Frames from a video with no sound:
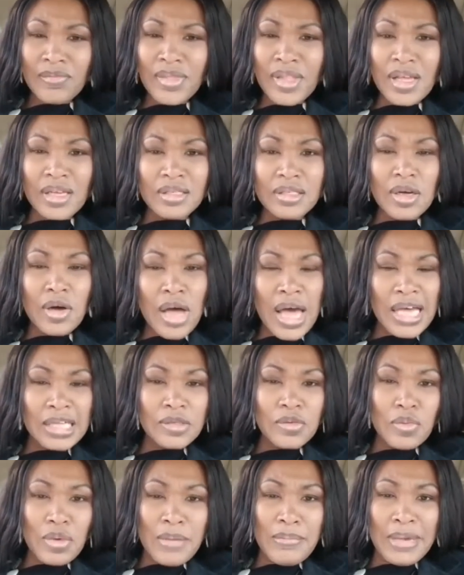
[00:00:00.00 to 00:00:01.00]
So as
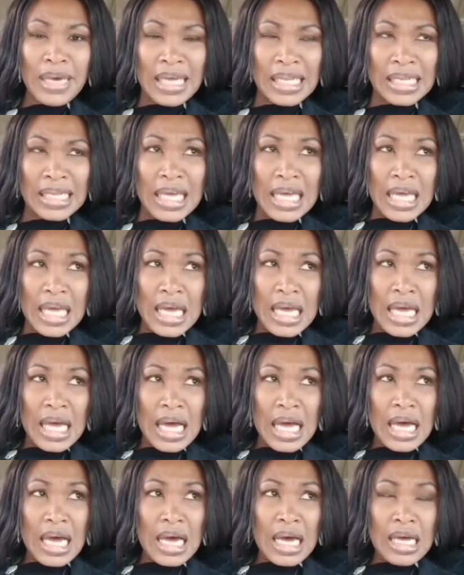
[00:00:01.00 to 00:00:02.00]
women,
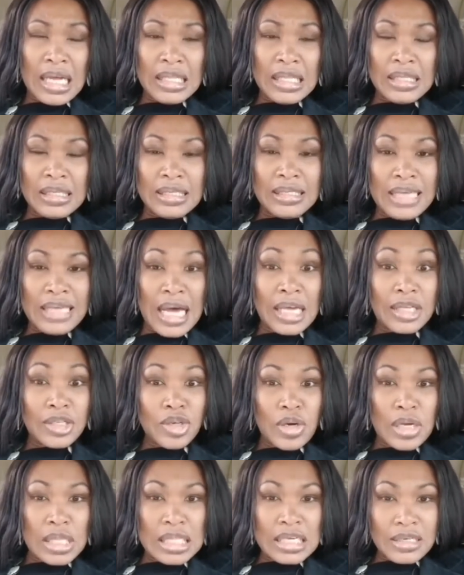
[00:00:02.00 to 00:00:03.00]
uh, the signs are
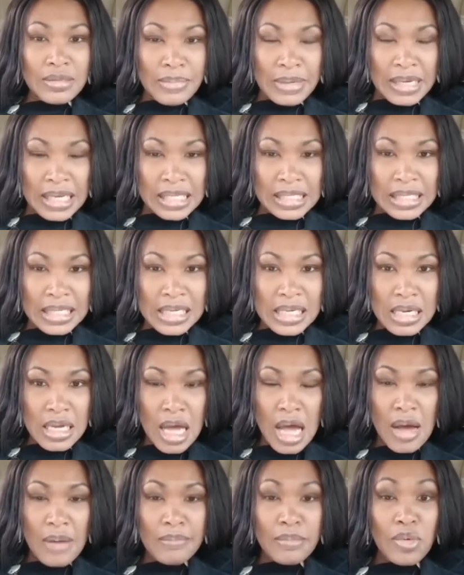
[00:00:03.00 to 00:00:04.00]
a little bit
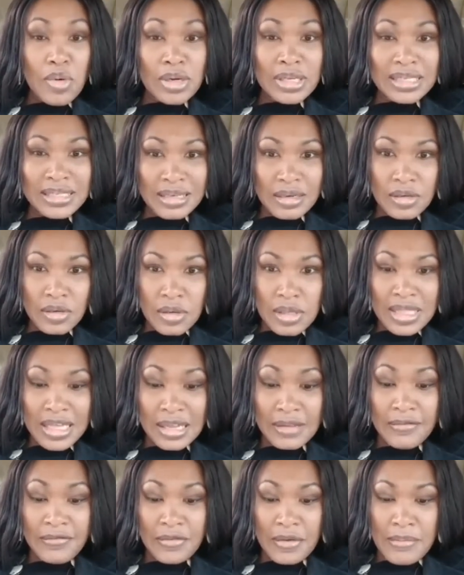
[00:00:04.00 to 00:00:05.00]
uh, more subtle than
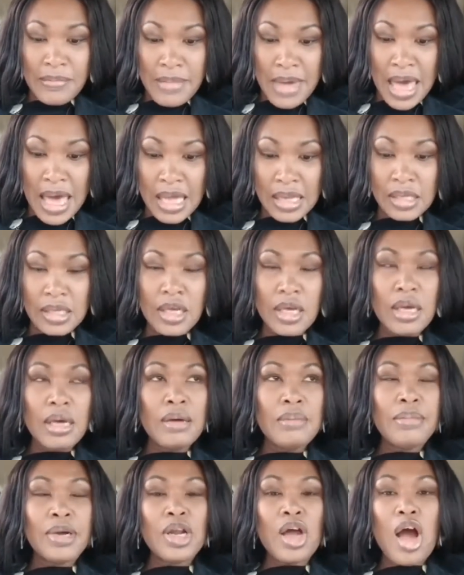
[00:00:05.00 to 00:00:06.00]
for men.
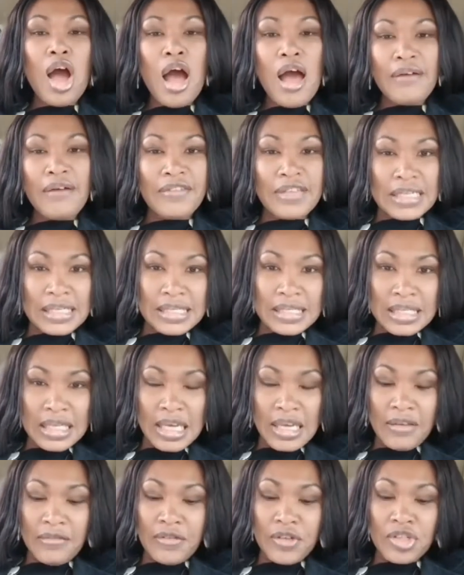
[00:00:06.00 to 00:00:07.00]
But obviously,
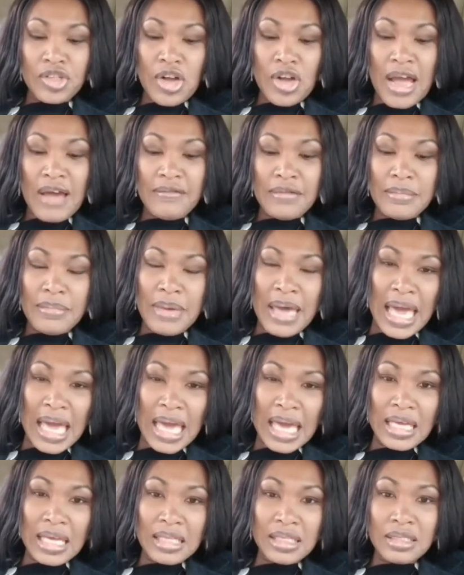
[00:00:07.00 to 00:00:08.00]
if you start having
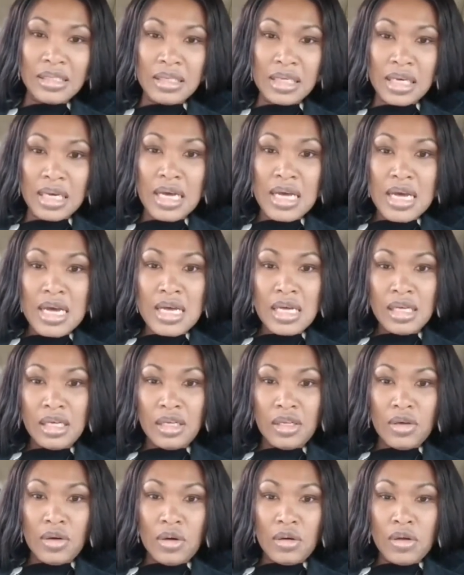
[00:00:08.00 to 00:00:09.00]
pain to, you
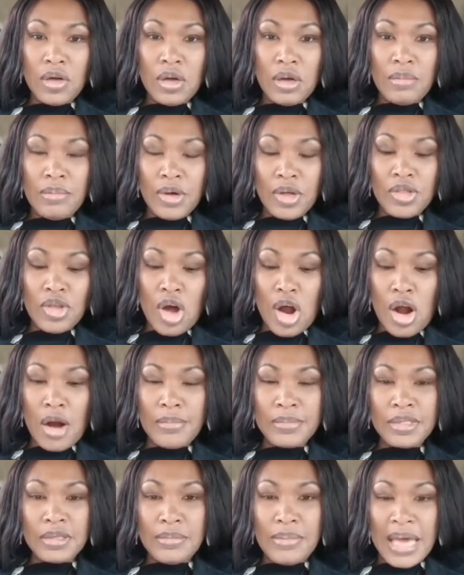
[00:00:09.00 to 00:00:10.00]
know, both arms
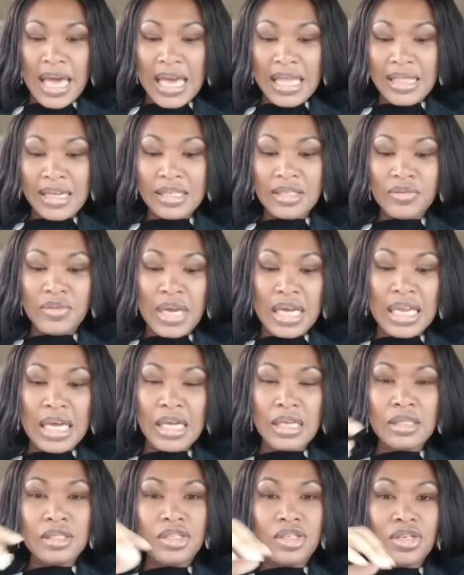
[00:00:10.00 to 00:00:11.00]
or pain that's
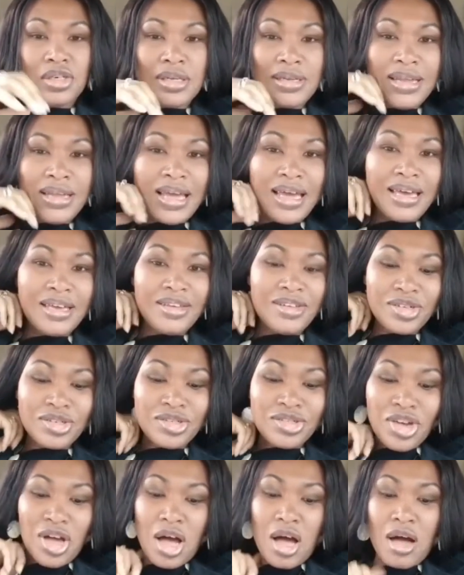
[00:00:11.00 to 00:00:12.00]
radiating to your neck, your
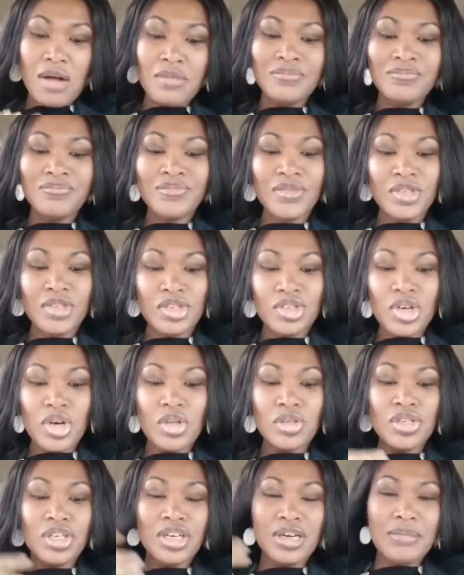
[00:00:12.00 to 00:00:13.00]
jaw, your shoulder,
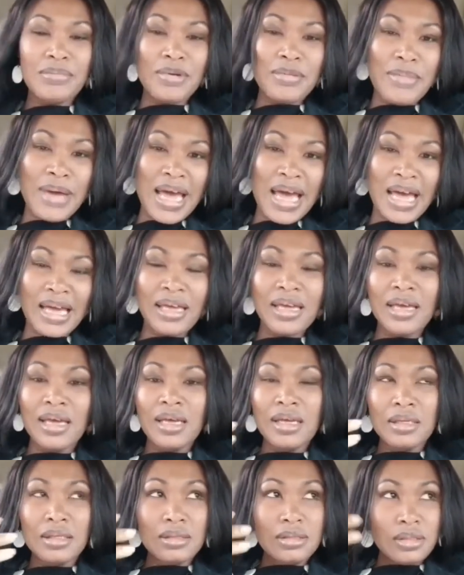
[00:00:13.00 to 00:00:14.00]
your upper back,
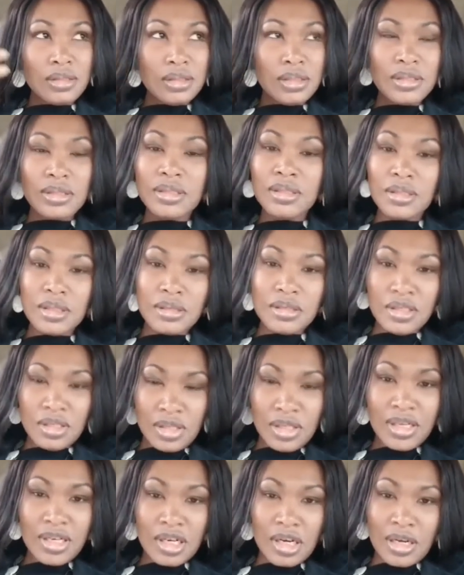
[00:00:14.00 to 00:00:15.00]
you
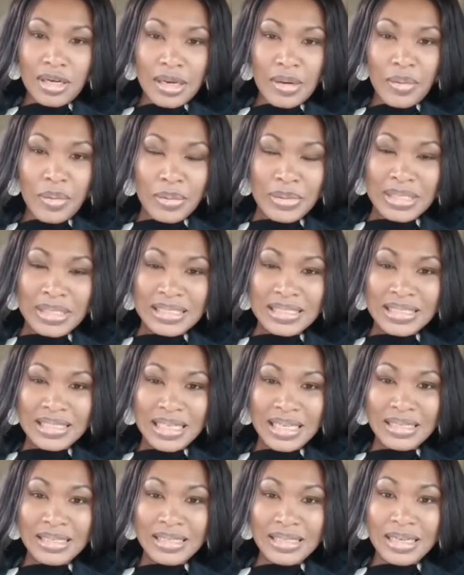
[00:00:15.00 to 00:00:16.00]
need to call 911.
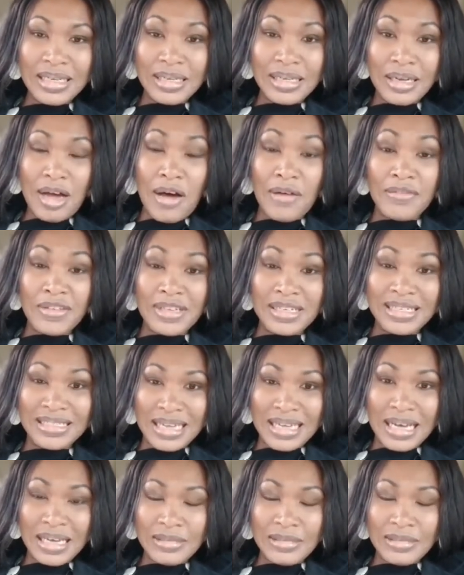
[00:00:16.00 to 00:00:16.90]
That's a, an obvious sign.